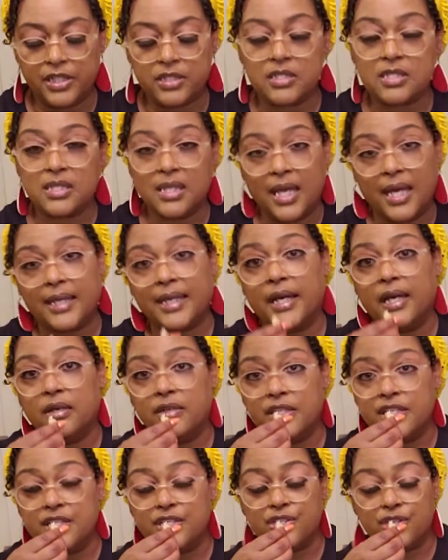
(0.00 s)
slide out
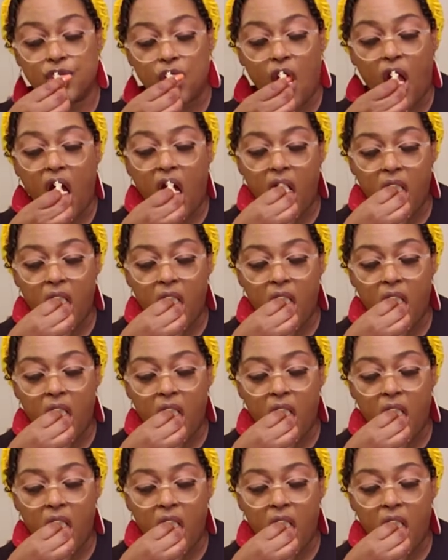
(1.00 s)
easier.